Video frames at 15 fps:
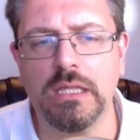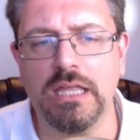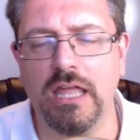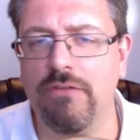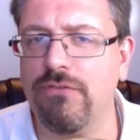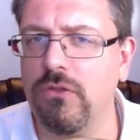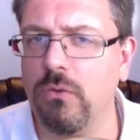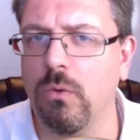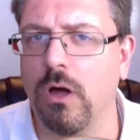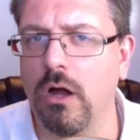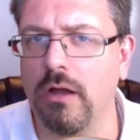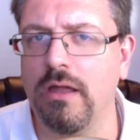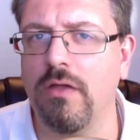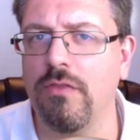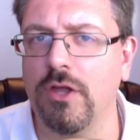If you
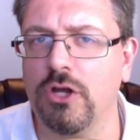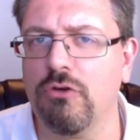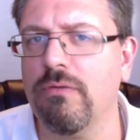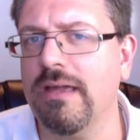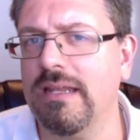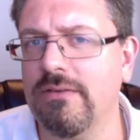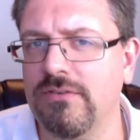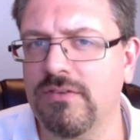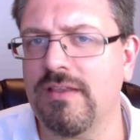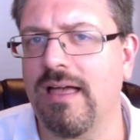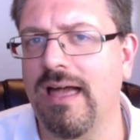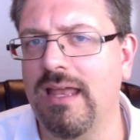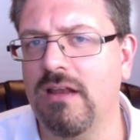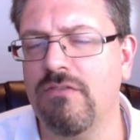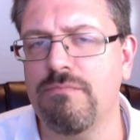are on the creative
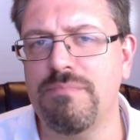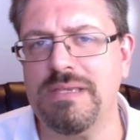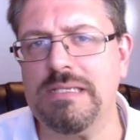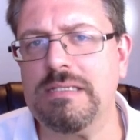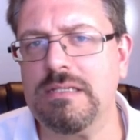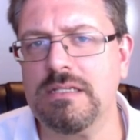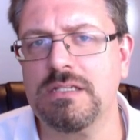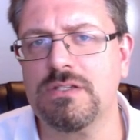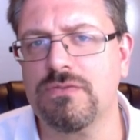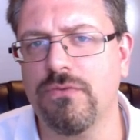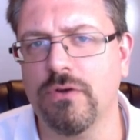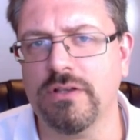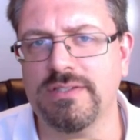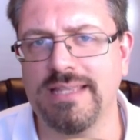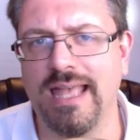side of business,
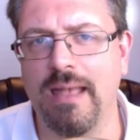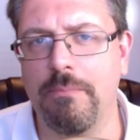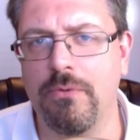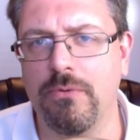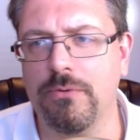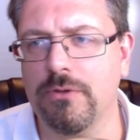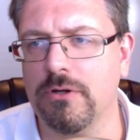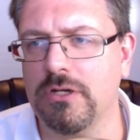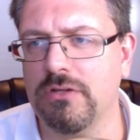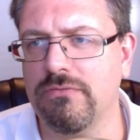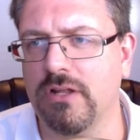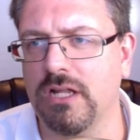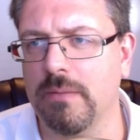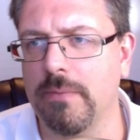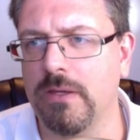for example, you're
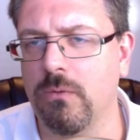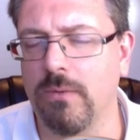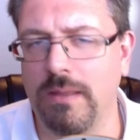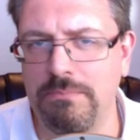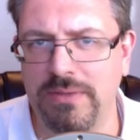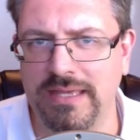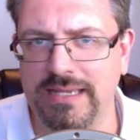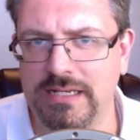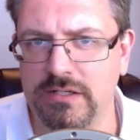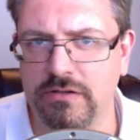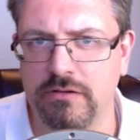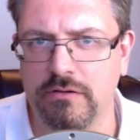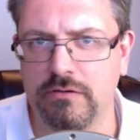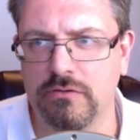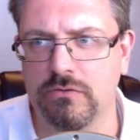developing web
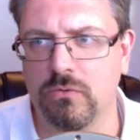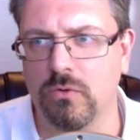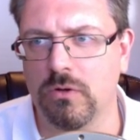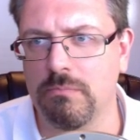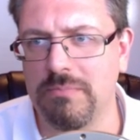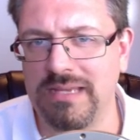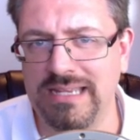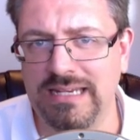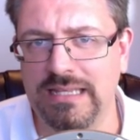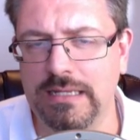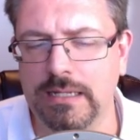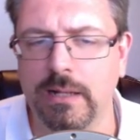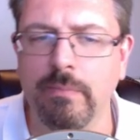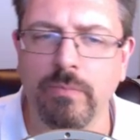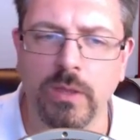pages or
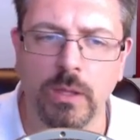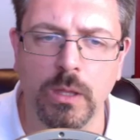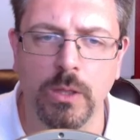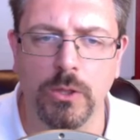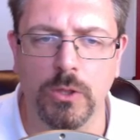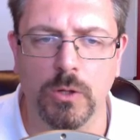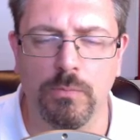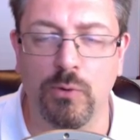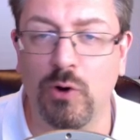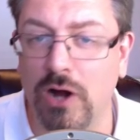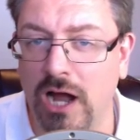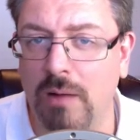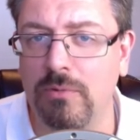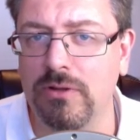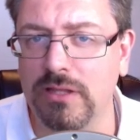media, you're
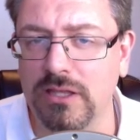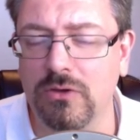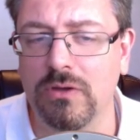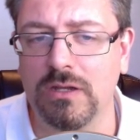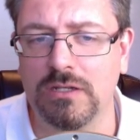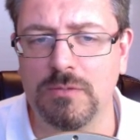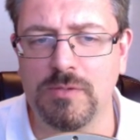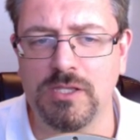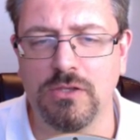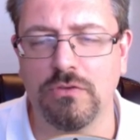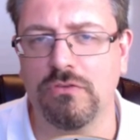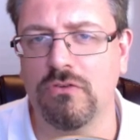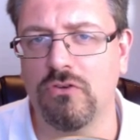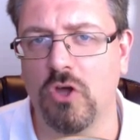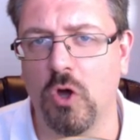probably going to be
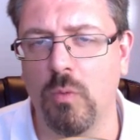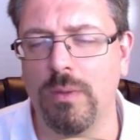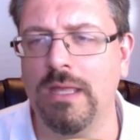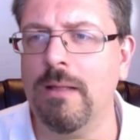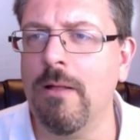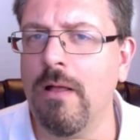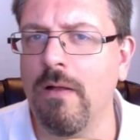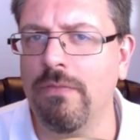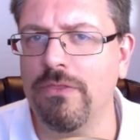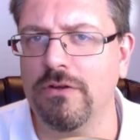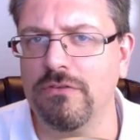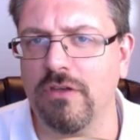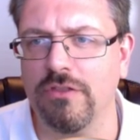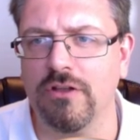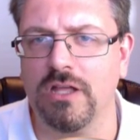used Adobe.
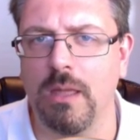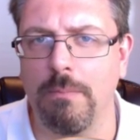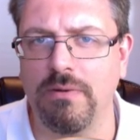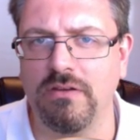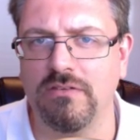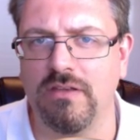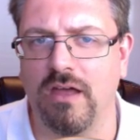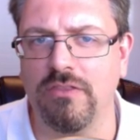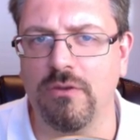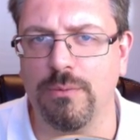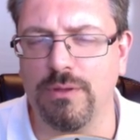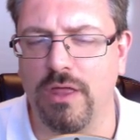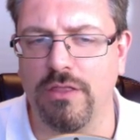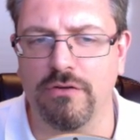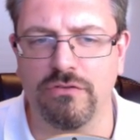There's other companies out there
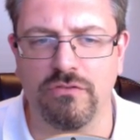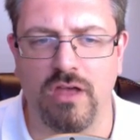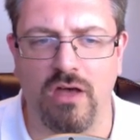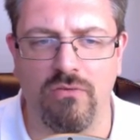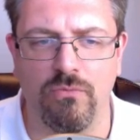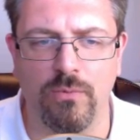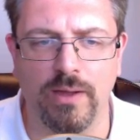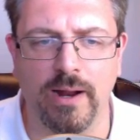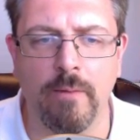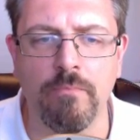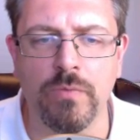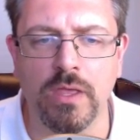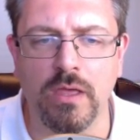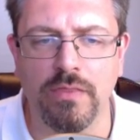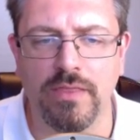with other software
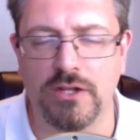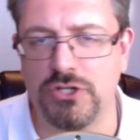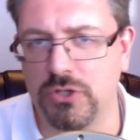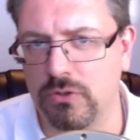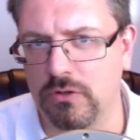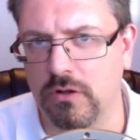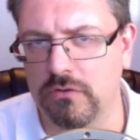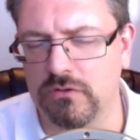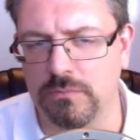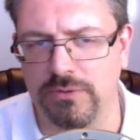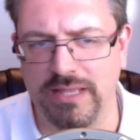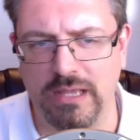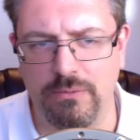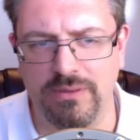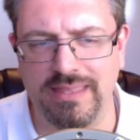that you can also
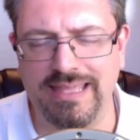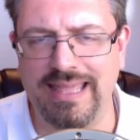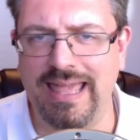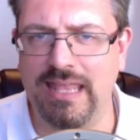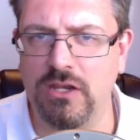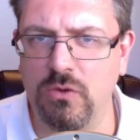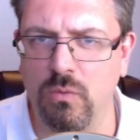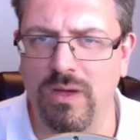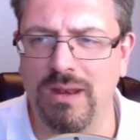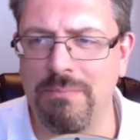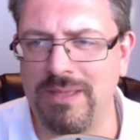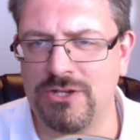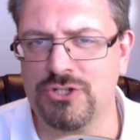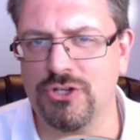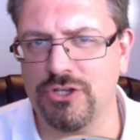play with. Again, you want to
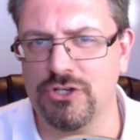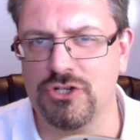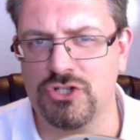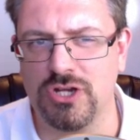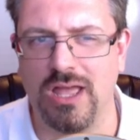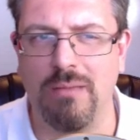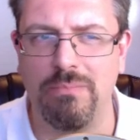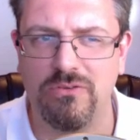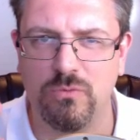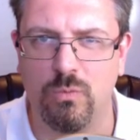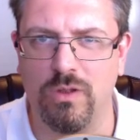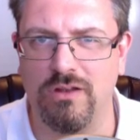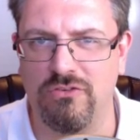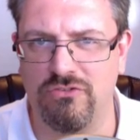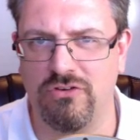make sure your shop is
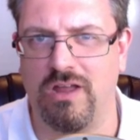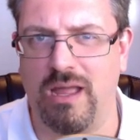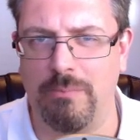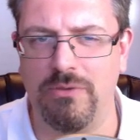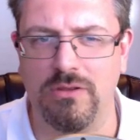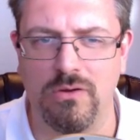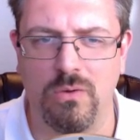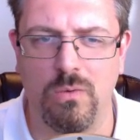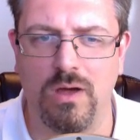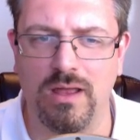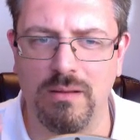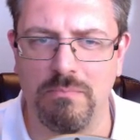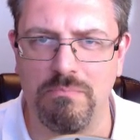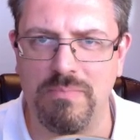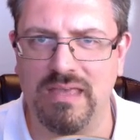one shop. You don't
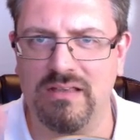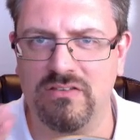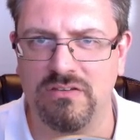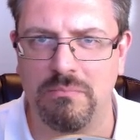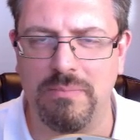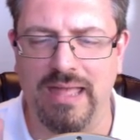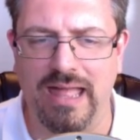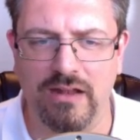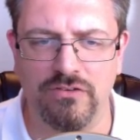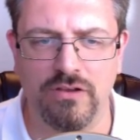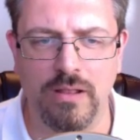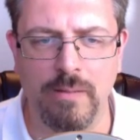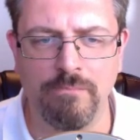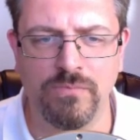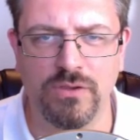want to mix and match
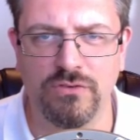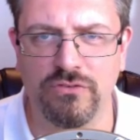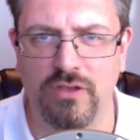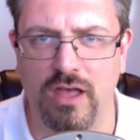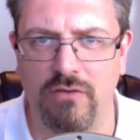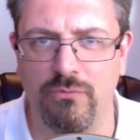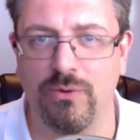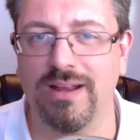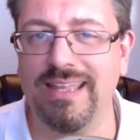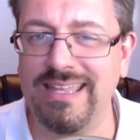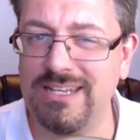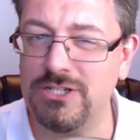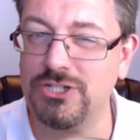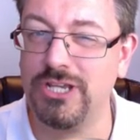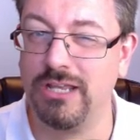software
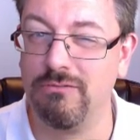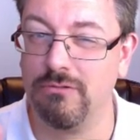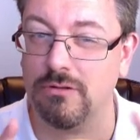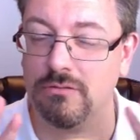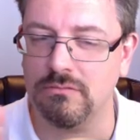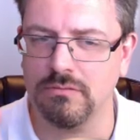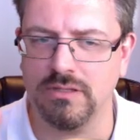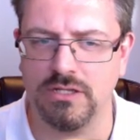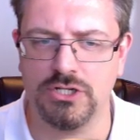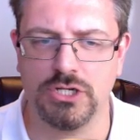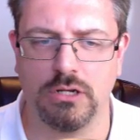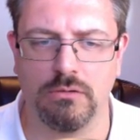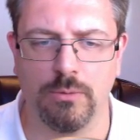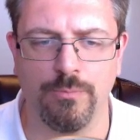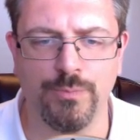in general, in
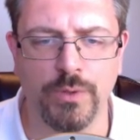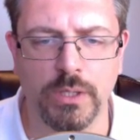general.